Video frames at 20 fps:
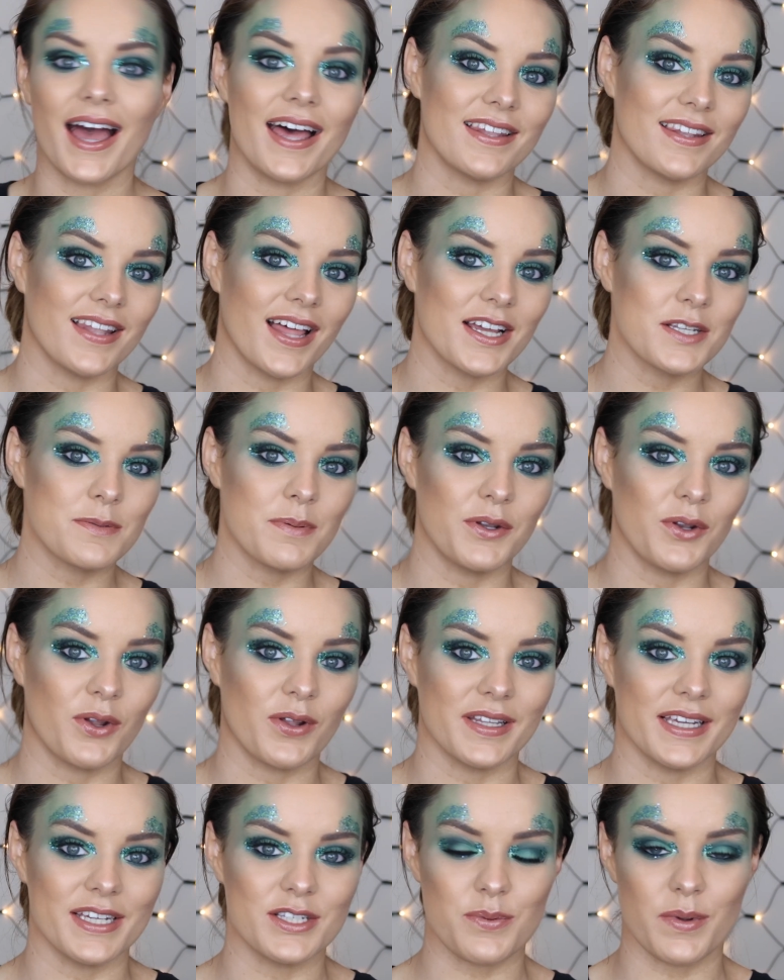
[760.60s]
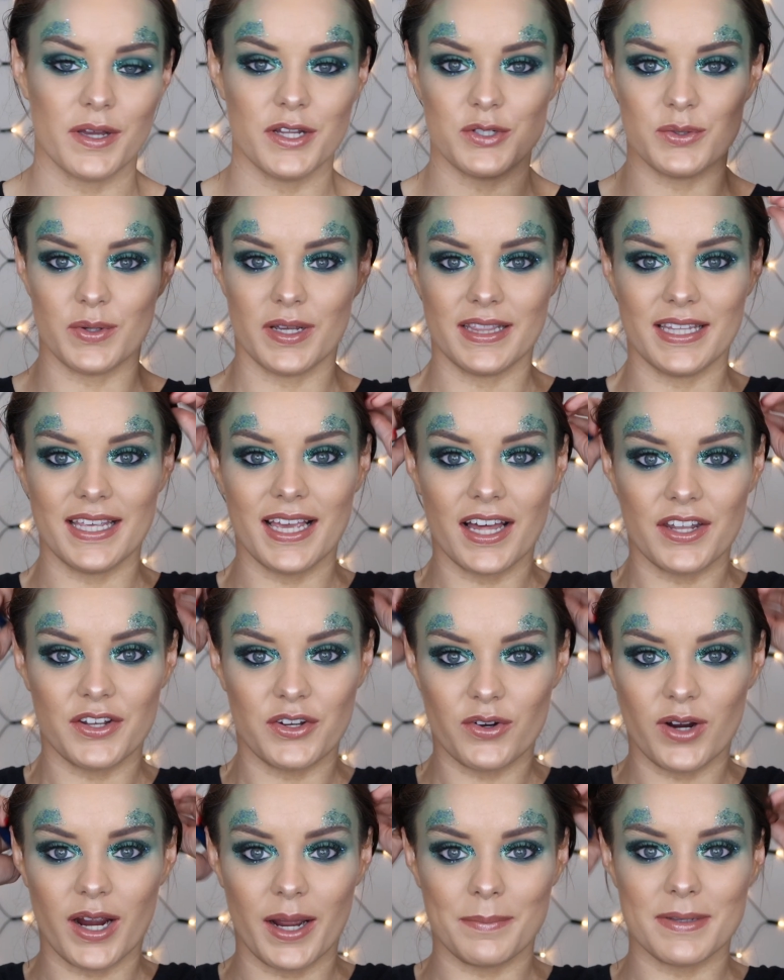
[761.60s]
And last but not least, we're doing the
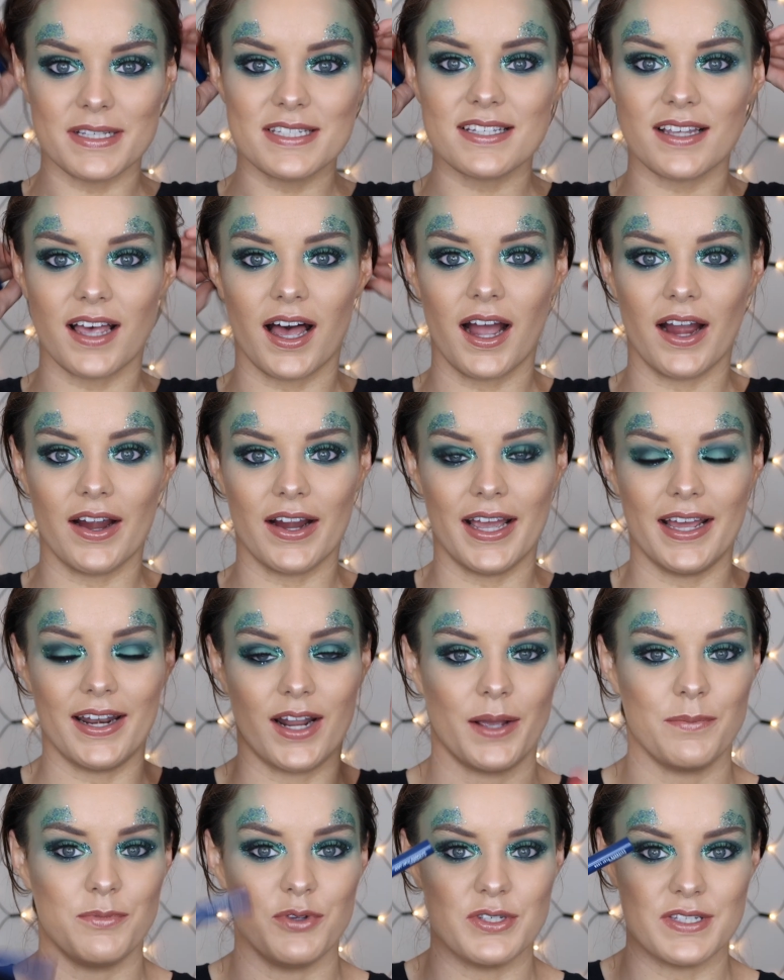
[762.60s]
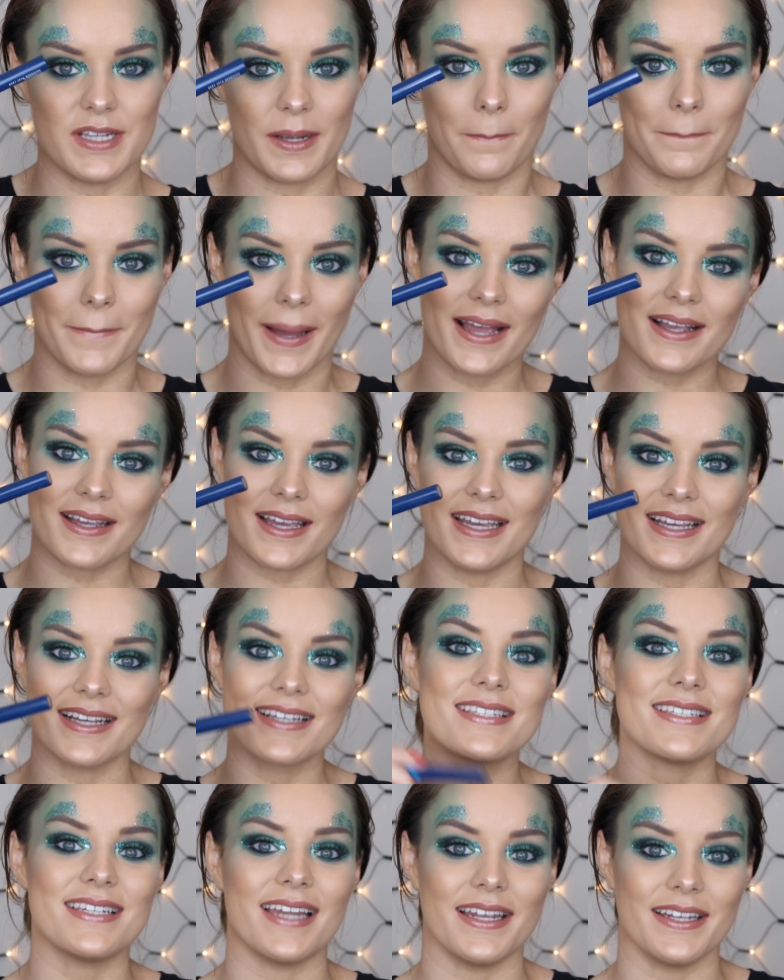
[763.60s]
under eye mascara, and I'm using MAC
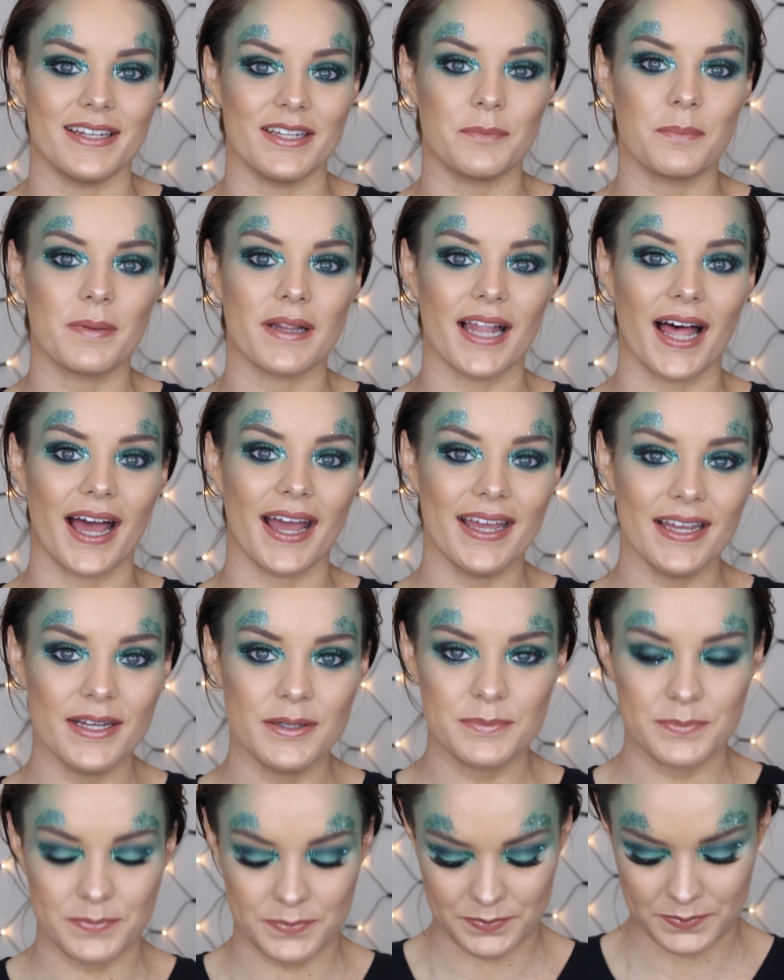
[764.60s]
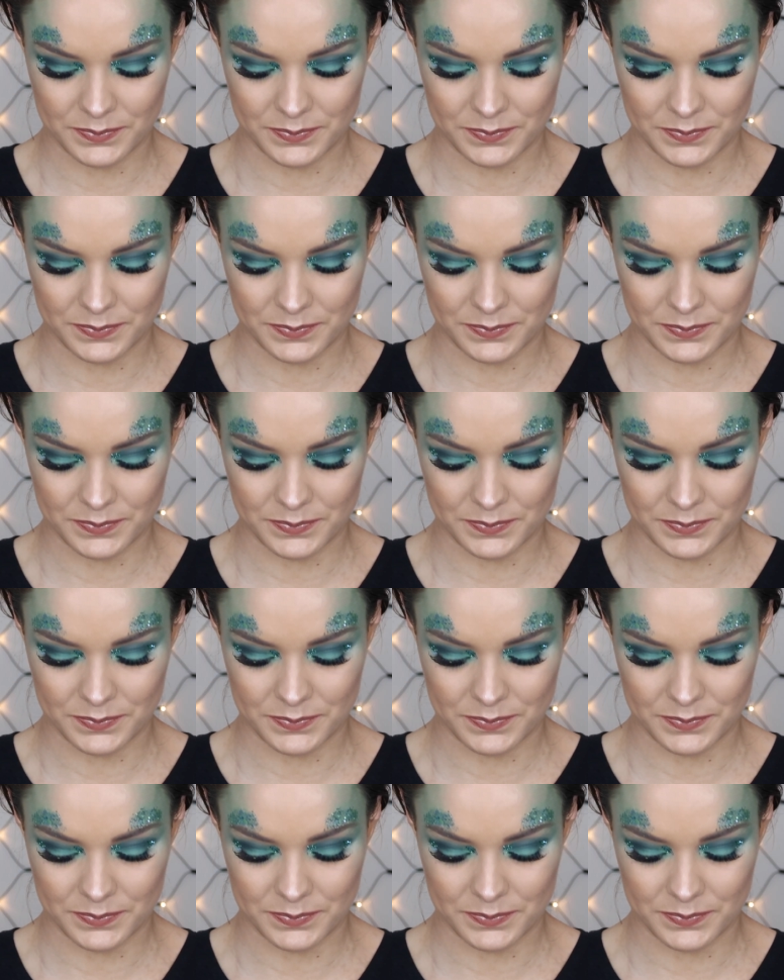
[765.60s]
Extended Play.